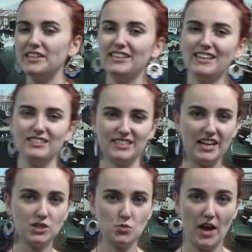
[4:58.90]
the United
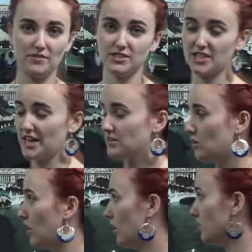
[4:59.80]
States, we have a state
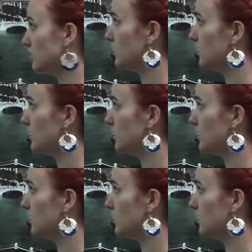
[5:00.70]
called